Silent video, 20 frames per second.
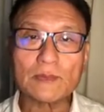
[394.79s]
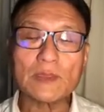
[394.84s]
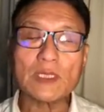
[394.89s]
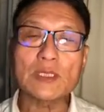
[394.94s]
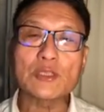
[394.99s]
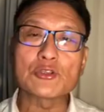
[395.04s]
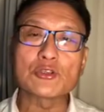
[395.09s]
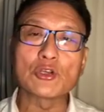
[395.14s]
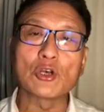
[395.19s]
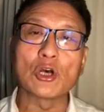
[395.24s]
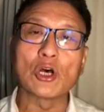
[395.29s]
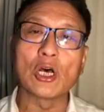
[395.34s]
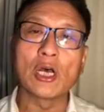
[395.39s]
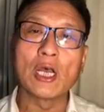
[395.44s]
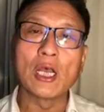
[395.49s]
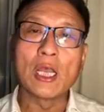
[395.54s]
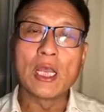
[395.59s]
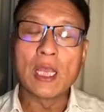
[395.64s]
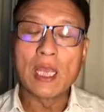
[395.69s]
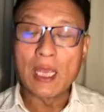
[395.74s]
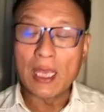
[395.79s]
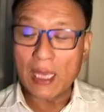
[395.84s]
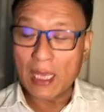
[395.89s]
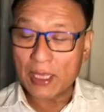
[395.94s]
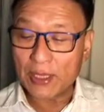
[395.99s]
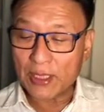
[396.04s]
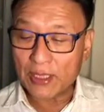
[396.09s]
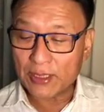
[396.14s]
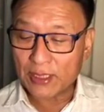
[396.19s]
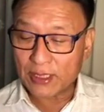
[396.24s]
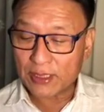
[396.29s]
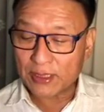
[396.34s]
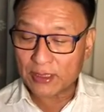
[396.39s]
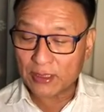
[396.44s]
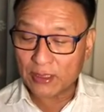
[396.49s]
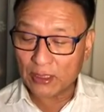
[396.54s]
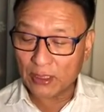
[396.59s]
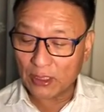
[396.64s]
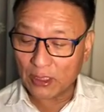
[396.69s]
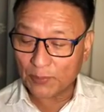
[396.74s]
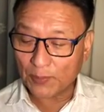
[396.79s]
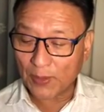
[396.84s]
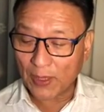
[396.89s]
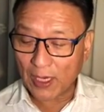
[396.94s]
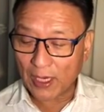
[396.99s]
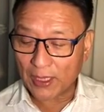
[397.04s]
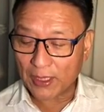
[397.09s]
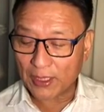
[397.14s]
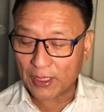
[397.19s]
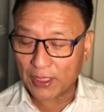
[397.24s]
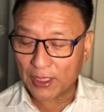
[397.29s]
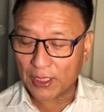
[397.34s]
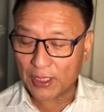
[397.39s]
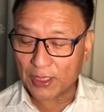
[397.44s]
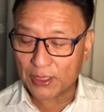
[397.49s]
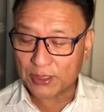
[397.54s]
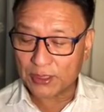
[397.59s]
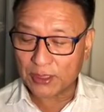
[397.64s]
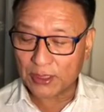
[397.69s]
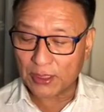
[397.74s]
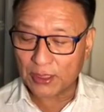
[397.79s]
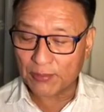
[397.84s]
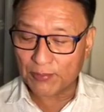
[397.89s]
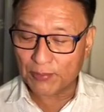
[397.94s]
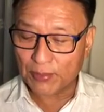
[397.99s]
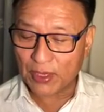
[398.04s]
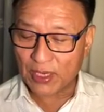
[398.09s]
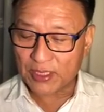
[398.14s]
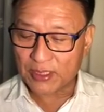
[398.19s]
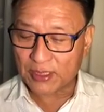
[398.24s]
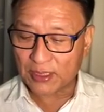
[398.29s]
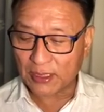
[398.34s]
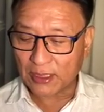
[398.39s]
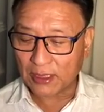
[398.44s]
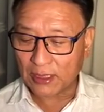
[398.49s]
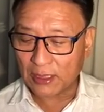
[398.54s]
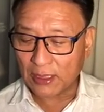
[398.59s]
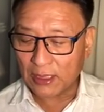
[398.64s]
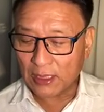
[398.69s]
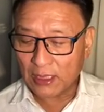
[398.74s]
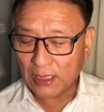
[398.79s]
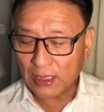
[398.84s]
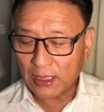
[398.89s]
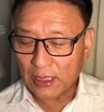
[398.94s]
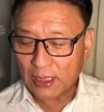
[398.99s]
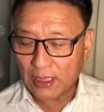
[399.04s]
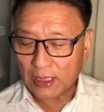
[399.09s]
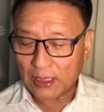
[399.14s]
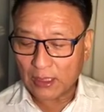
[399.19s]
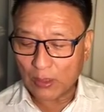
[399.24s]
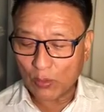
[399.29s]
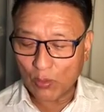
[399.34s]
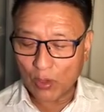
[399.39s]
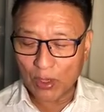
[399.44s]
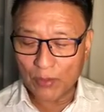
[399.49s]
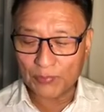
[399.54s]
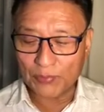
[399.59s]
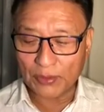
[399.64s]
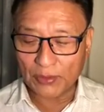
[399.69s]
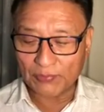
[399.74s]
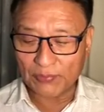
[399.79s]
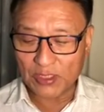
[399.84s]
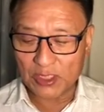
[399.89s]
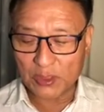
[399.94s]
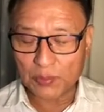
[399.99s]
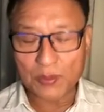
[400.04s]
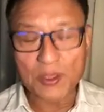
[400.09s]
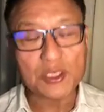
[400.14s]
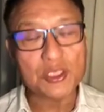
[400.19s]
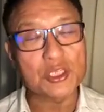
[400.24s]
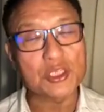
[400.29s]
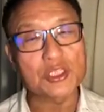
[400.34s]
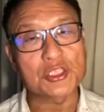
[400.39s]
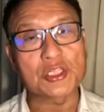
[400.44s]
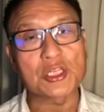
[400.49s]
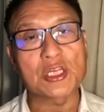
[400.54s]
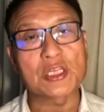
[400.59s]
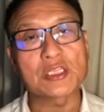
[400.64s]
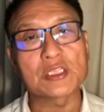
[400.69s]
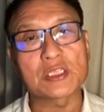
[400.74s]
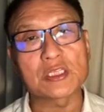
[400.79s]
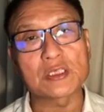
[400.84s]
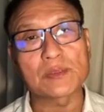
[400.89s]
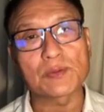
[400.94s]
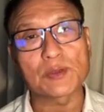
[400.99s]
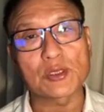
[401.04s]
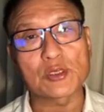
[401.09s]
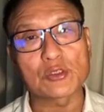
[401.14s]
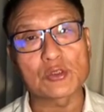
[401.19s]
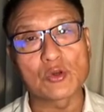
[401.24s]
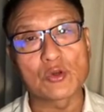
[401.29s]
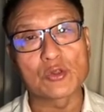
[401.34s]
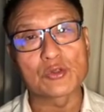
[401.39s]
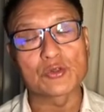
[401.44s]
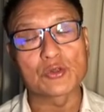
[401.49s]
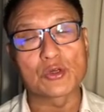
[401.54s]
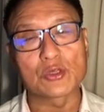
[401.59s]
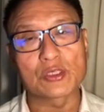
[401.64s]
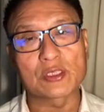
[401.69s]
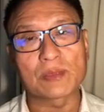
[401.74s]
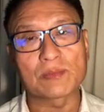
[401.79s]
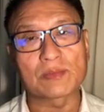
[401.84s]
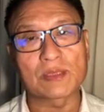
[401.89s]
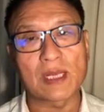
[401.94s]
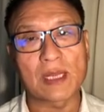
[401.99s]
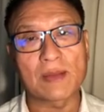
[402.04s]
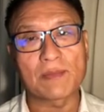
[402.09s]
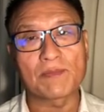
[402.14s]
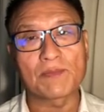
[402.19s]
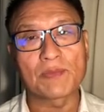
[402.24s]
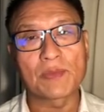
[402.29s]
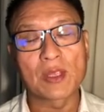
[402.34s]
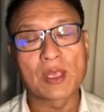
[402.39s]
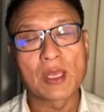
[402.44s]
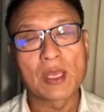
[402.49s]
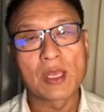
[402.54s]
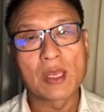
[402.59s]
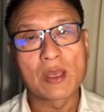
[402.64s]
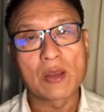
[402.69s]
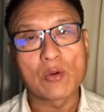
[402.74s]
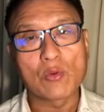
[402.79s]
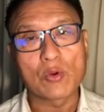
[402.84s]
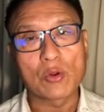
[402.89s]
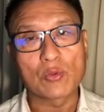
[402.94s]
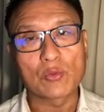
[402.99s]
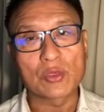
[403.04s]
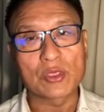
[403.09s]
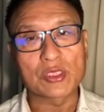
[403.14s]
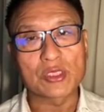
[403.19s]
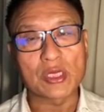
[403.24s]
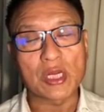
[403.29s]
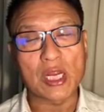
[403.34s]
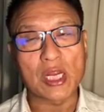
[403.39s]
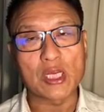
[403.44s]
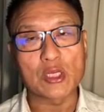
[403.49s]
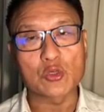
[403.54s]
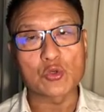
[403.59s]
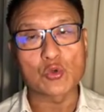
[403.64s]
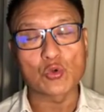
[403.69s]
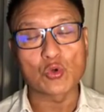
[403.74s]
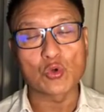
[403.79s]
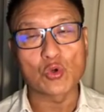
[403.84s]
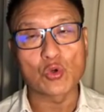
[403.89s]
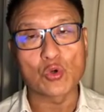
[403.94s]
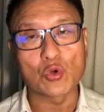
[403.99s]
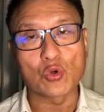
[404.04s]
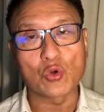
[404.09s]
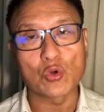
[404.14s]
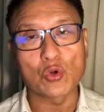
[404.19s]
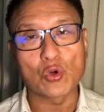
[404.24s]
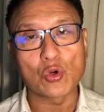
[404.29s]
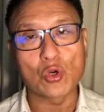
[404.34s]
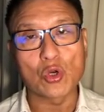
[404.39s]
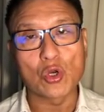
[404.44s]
So, and then this third part is embracing the warmth of the spaciousness, is because also sometimes when we're trying to